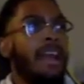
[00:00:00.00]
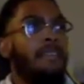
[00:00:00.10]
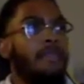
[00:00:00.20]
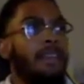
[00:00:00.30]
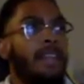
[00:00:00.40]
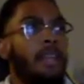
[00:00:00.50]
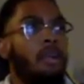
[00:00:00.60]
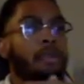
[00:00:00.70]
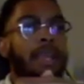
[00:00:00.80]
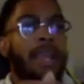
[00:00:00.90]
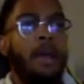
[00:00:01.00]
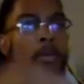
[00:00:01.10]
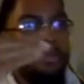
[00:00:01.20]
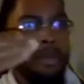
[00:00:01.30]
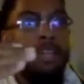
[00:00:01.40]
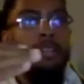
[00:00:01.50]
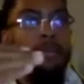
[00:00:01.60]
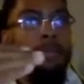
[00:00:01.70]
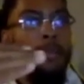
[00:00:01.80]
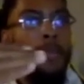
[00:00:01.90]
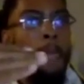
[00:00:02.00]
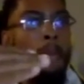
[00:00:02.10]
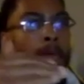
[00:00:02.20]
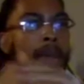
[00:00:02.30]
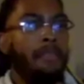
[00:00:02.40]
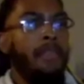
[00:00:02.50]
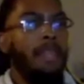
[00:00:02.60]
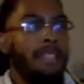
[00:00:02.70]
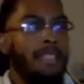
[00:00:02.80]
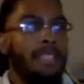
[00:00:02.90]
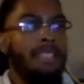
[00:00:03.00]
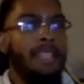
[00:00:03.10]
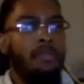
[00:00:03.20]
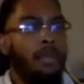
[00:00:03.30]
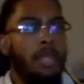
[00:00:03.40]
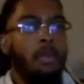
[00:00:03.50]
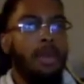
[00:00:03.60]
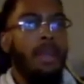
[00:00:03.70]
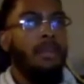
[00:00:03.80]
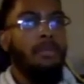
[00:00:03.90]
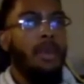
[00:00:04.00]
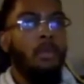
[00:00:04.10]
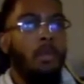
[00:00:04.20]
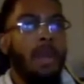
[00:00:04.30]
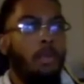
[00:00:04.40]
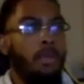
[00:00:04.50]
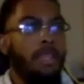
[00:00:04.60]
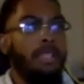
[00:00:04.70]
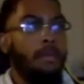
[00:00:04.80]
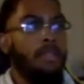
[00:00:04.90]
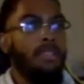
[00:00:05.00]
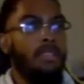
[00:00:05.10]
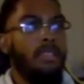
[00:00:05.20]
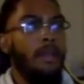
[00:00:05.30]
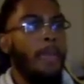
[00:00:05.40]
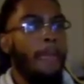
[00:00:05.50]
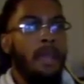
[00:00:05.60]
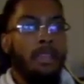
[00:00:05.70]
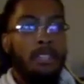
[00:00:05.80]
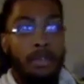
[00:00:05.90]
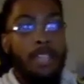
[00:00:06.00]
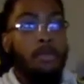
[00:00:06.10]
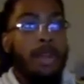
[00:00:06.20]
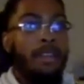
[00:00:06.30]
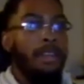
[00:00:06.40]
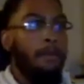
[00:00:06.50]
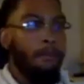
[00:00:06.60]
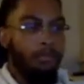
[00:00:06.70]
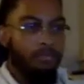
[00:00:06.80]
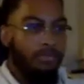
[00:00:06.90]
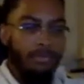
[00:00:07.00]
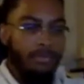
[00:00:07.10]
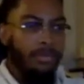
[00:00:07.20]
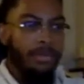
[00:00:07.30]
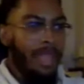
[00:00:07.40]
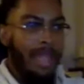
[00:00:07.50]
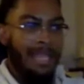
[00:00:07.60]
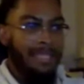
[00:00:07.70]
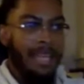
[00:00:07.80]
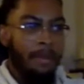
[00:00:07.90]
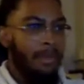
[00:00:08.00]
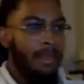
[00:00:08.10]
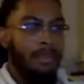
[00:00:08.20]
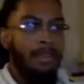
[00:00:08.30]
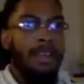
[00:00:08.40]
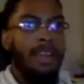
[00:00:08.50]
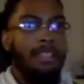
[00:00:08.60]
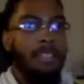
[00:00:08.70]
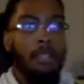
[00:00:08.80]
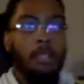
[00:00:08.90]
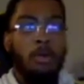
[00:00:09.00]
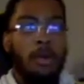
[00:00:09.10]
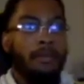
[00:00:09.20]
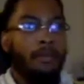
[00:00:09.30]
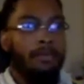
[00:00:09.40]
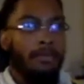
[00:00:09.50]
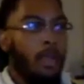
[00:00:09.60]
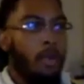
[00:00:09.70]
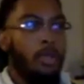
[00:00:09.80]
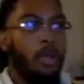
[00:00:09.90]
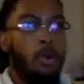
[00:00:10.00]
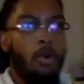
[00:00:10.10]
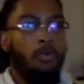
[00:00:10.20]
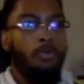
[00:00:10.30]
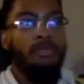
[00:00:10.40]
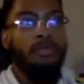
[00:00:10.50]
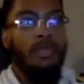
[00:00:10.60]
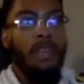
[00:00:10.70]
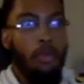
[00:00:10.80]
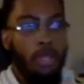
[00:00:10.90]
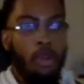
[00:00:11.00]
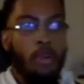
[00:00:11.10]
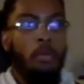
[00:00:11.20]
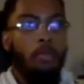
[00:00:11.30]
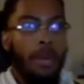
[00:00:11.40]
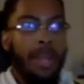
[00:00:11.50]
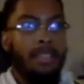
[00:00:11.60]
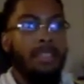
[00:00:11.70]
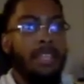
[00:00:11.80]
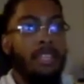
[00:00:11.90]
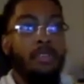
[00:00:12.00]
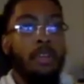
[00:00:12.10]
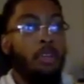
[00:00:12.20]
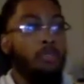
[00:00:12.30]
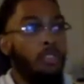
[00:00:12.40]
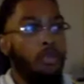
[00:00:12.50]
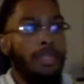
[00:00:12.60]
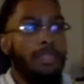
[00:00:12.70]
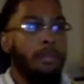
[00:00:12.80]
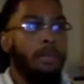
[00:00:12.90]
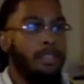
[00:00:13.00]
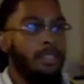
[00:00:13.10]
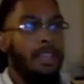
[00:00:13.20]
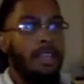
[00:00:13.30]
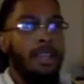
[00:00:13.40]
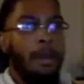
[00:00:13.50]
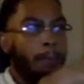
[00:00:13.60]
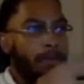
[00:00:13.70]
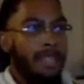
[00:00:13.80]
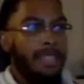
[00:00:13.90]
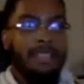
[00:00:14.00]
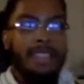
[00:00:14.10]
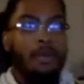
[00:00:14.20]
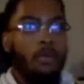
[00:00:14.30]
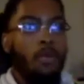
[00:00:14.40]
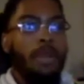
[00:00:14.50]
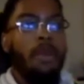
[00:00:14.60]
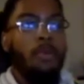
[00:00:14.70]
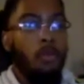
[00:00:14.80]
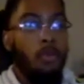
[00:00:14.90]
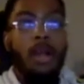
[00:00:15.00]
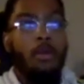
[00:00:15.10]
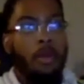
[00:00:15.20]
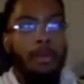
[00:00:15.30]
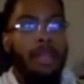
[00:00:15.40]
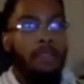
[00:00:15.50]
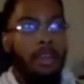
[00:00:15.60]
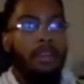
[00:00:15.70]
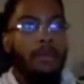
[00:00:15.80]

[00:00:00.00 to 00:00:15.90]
feel like okay, I upgraded, but I feel like this is not really what I want to experience. So guess what I did? I stopped there. I said, you know what? I want to go home. I want to go home, practice, and trying to go to USA because this is not where I want to play right now.